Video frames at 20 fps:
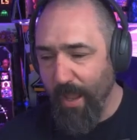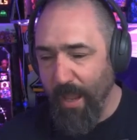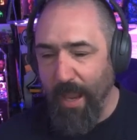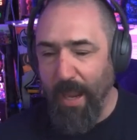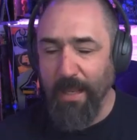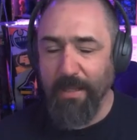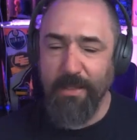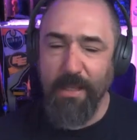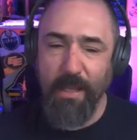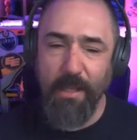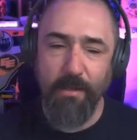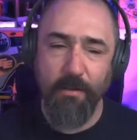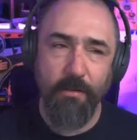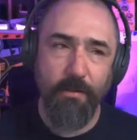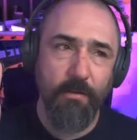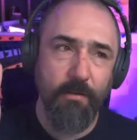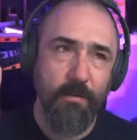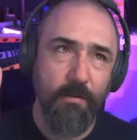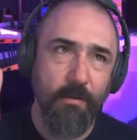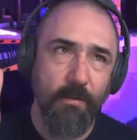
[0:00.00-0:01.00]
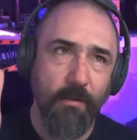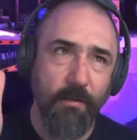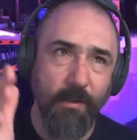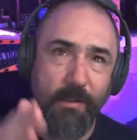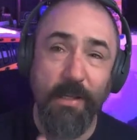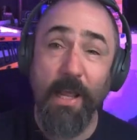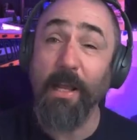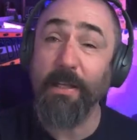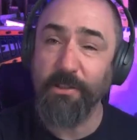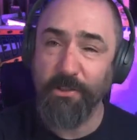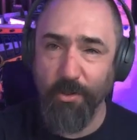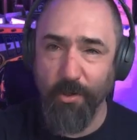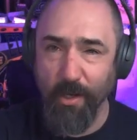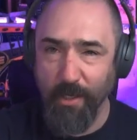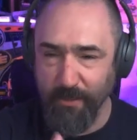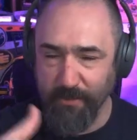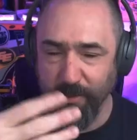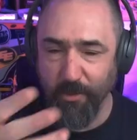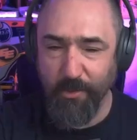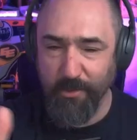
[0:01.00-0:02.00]
And then
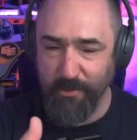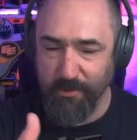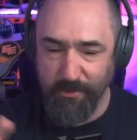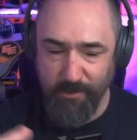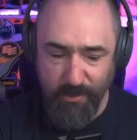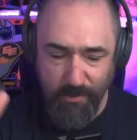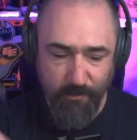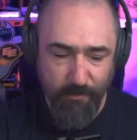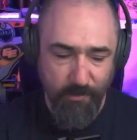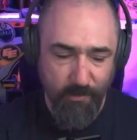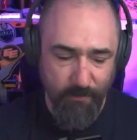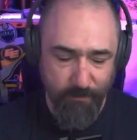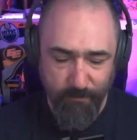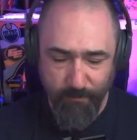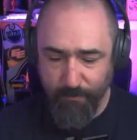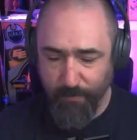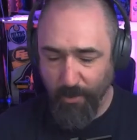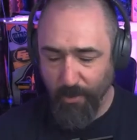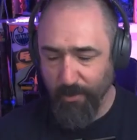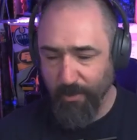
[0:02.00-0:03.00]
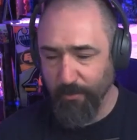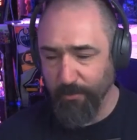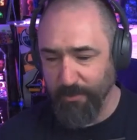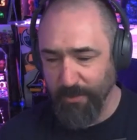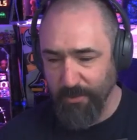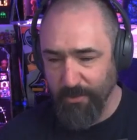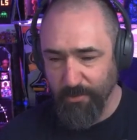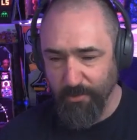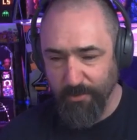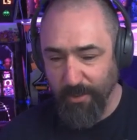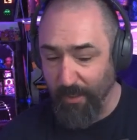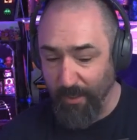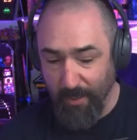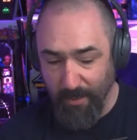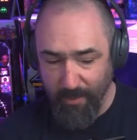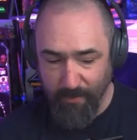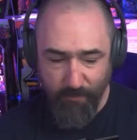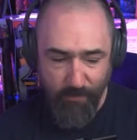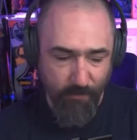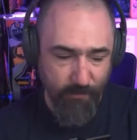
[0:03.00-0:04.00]
yesterday, so this is the part that was interesting, and I
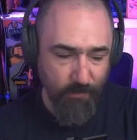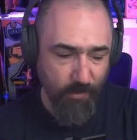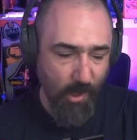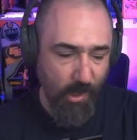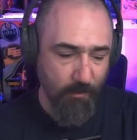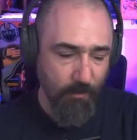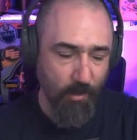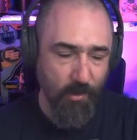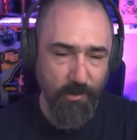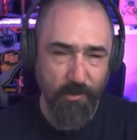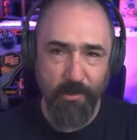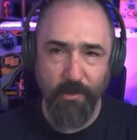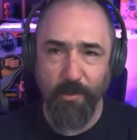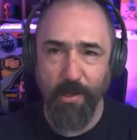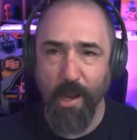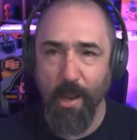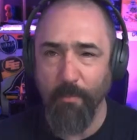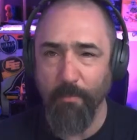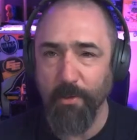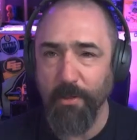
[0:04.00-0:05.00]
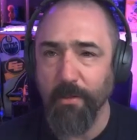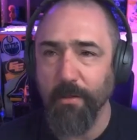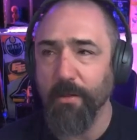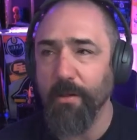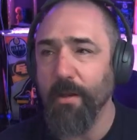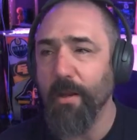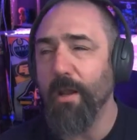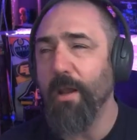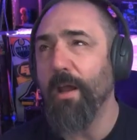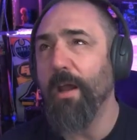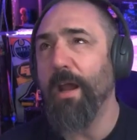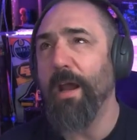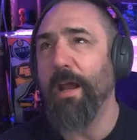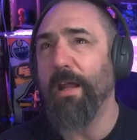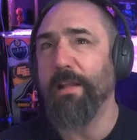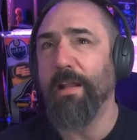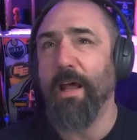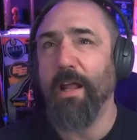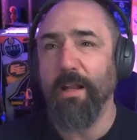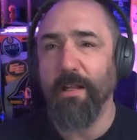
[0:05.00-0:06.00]
never even thought about it till it happened,
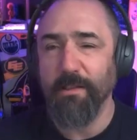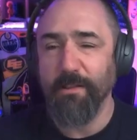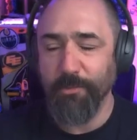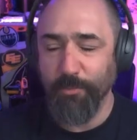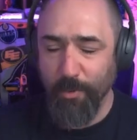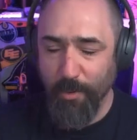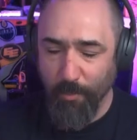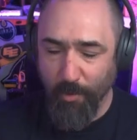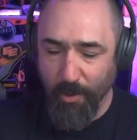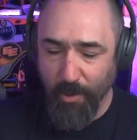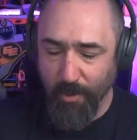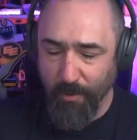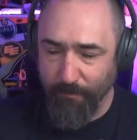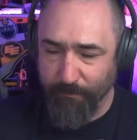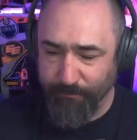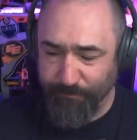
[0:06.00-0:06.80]
and that is we were